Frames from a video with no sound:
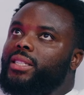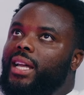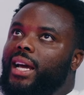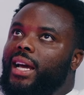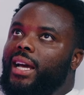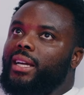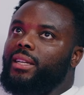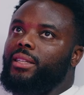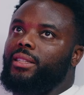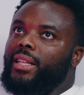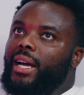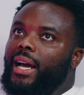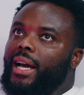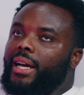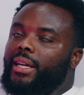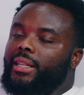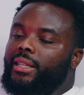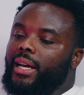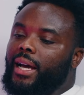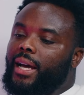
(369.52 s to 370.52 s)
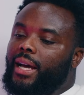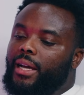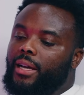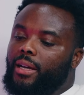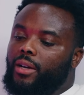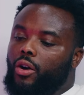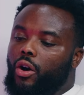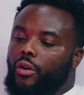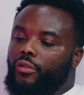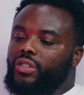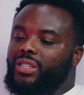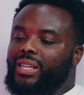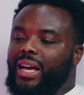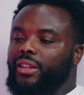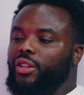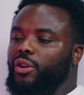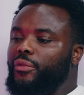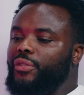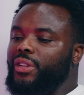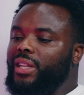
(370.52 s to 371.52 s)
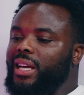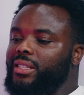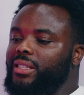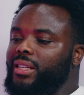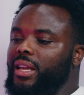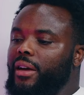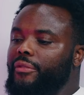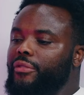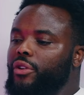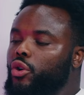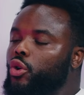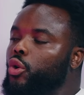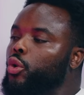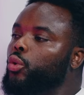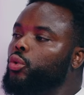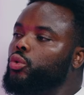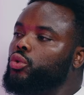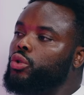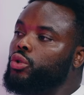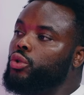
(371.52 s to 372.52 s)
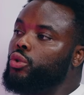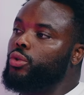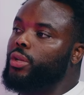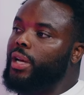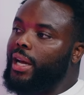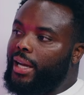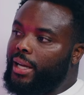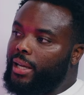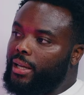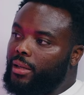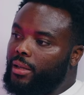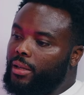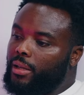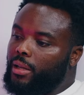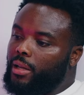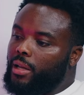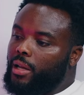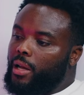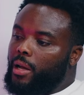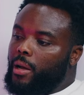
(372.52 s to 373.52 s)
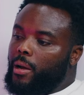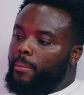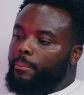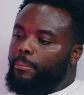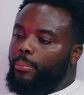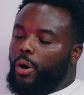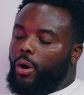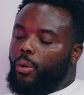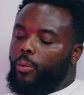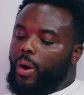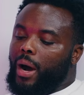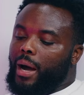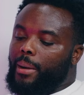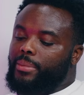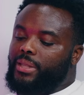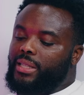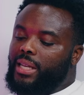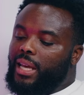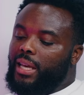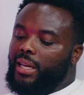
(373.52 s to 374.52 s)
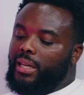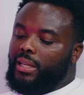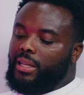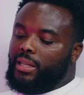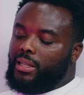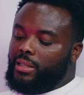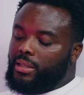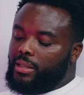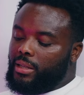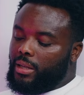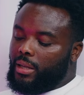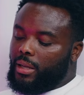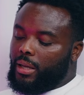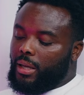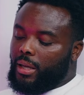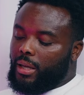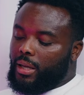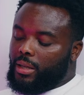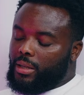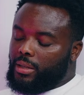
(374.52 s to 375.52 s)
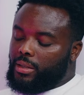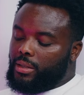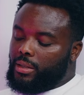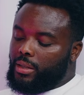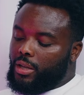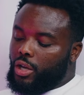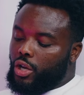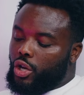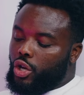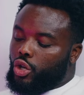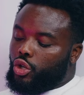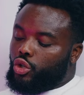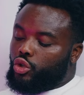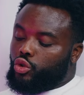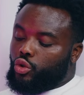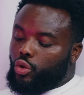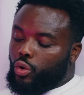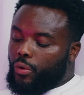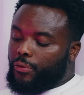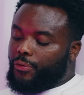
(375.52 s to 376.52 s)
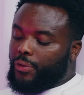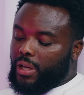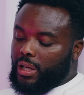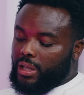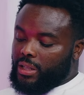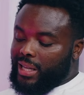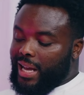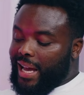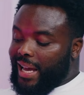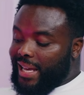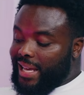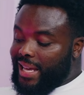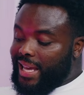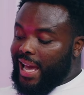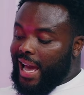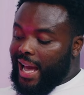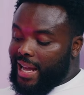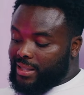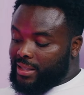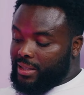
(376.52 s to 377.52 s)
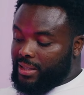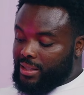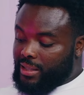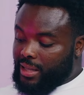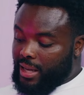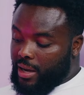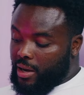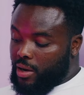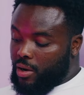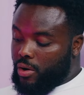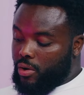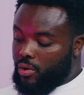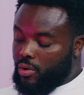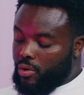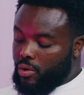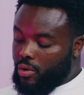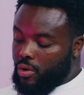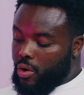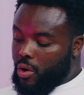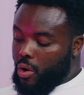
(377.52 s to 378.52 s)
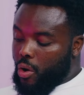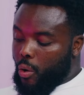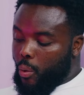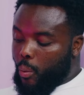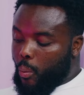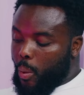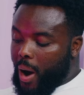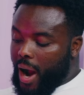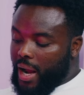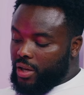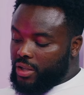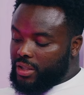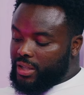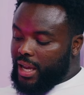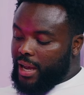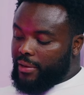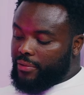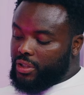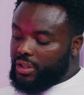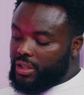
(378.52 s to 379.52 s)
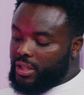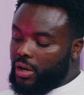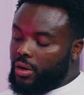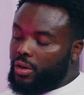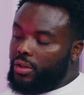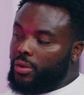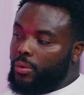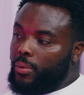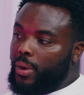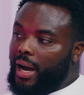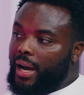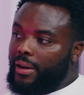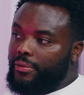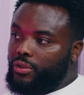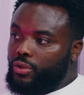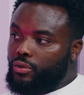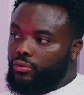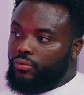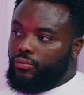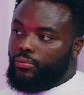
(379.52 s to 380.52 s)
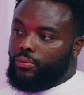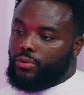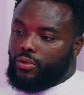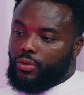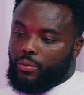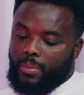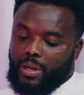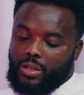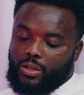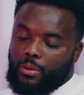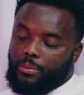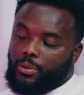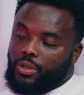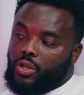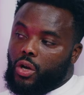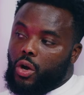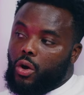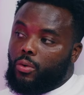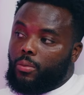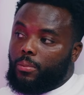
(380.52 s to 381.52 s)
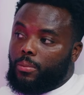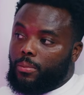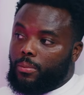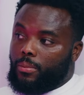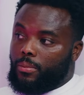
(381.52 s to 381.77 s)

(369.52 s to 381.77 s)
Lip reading: like that obviously I don't think that's ever cool to do that. But what I'm saying is your thing is that he has to tell. Why does he have to tell the wife to mess up his home?